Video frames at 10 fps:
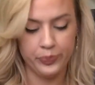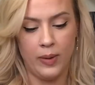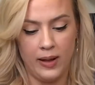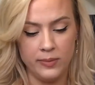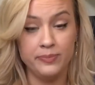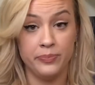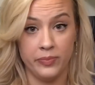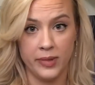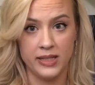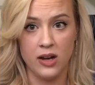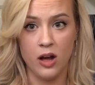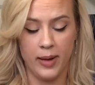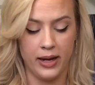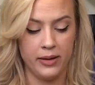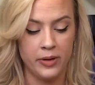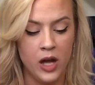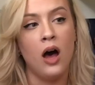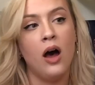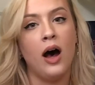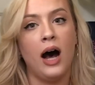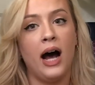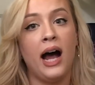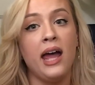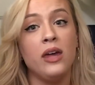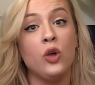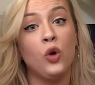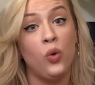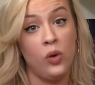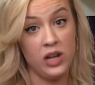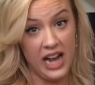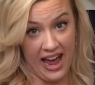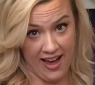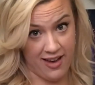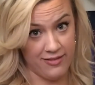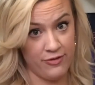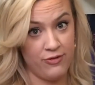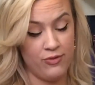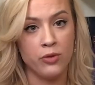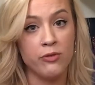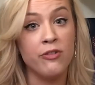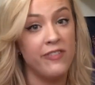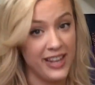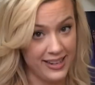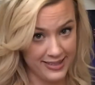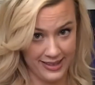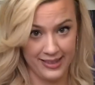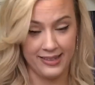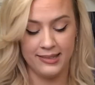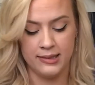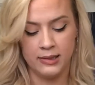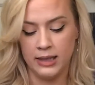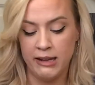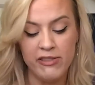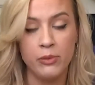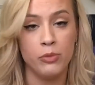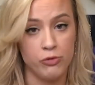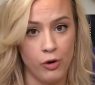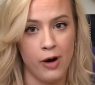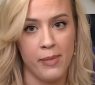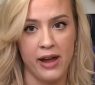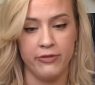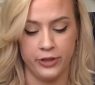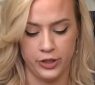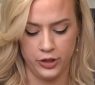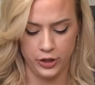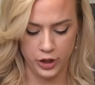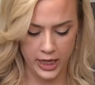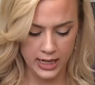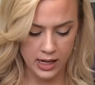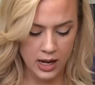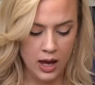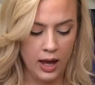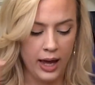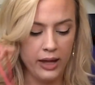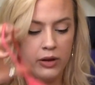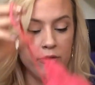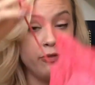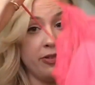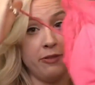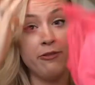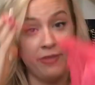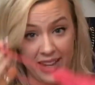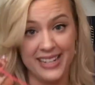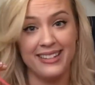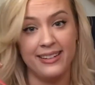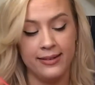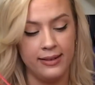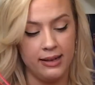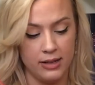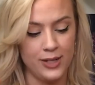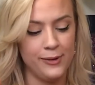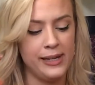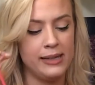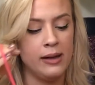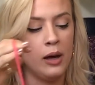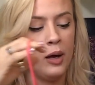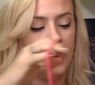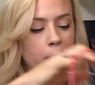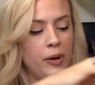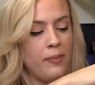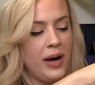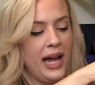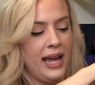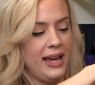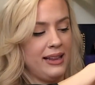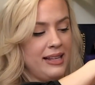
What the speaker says: well, let's talk about it. I could have fit into this even before my first surgery. I could have fit into it, but my